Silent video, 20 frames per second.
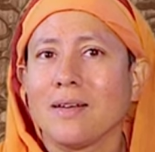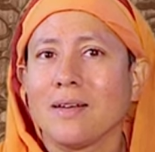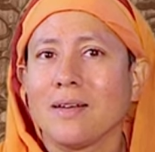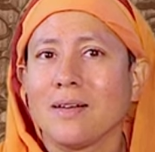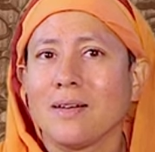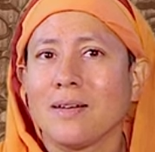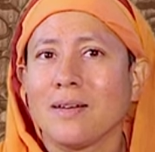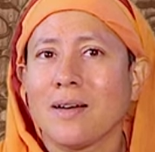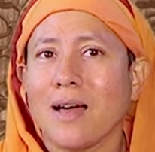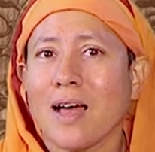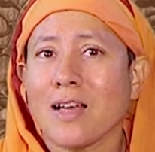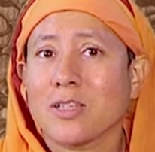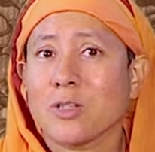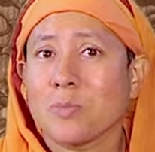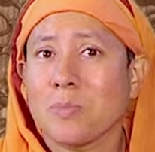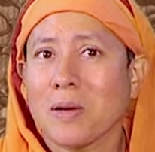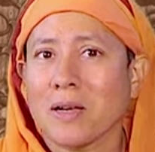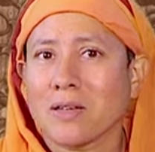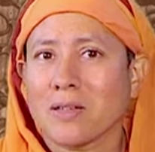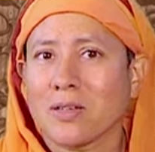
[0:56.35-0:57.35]
uh,
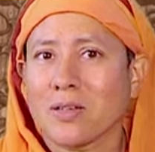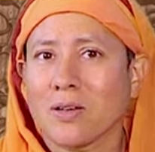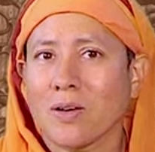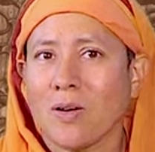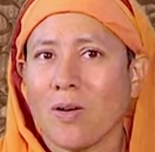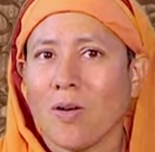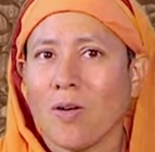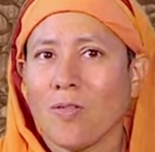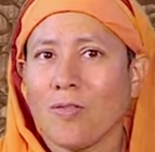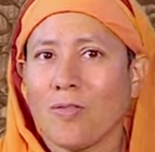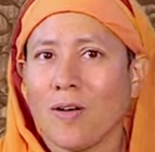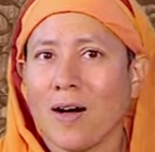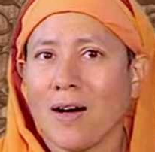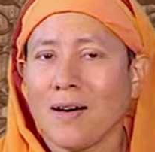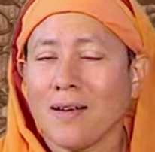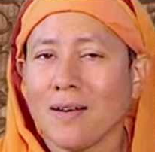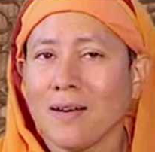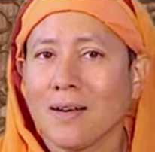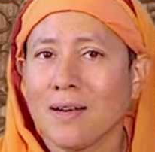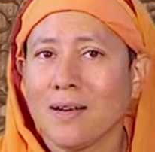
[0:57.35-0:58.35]
aspect of
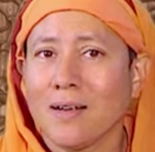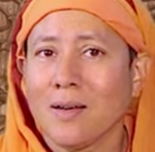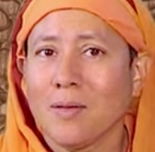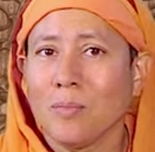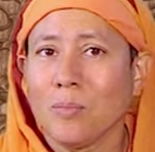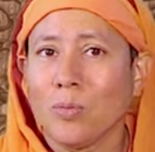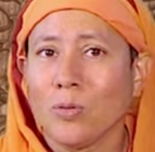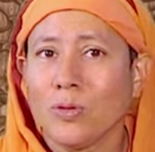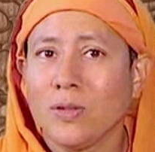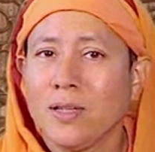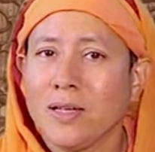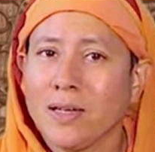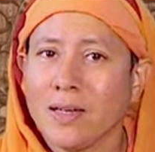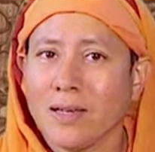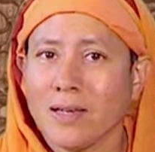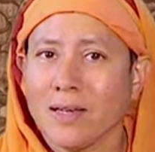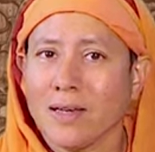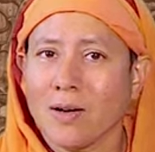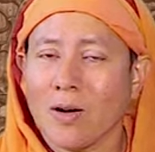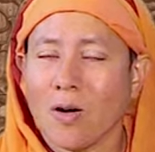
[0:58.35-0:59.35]
our
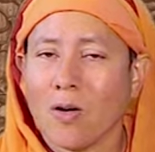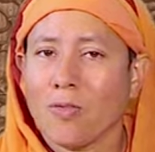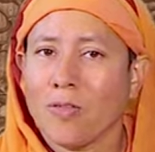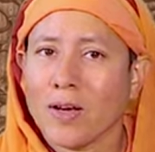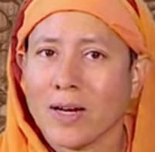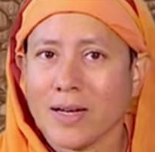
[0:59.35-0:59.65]
buddhi, of our